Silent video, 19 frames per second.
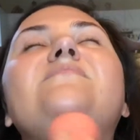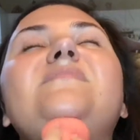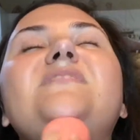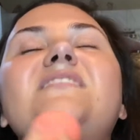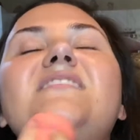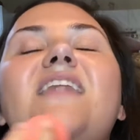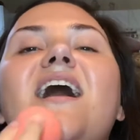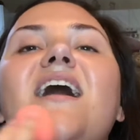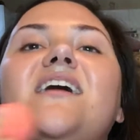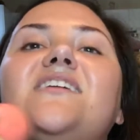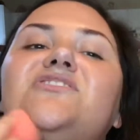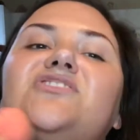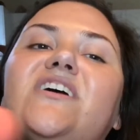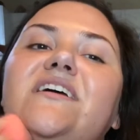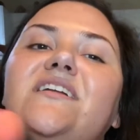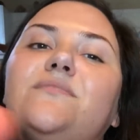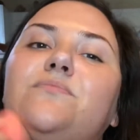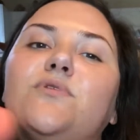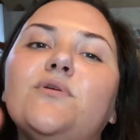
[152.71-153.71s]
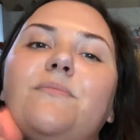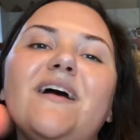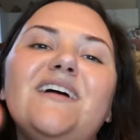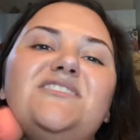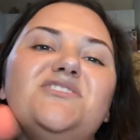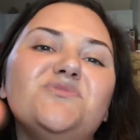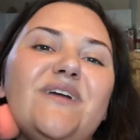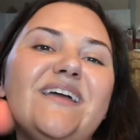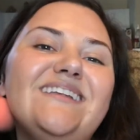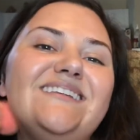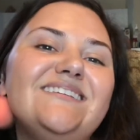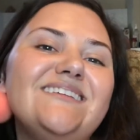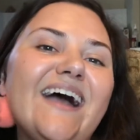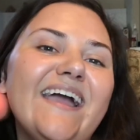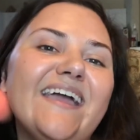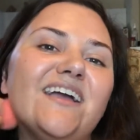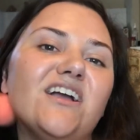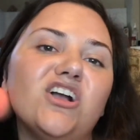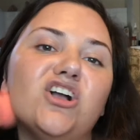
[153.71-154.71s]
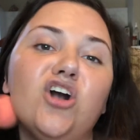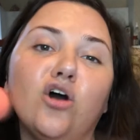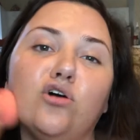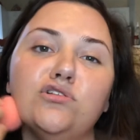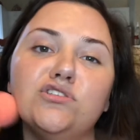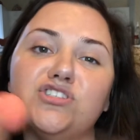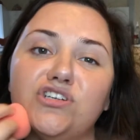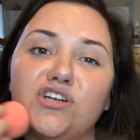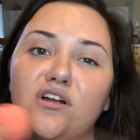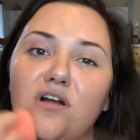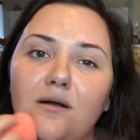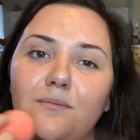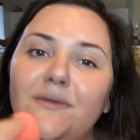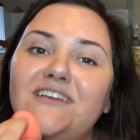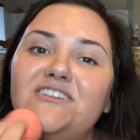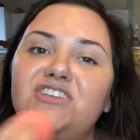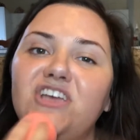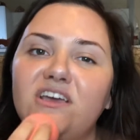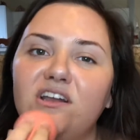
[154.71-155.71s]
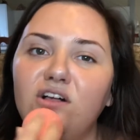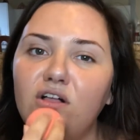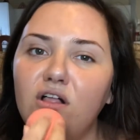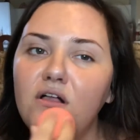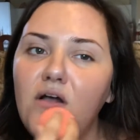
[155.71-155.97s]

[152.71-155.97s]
not trying to perpetuate diet culture on my channel.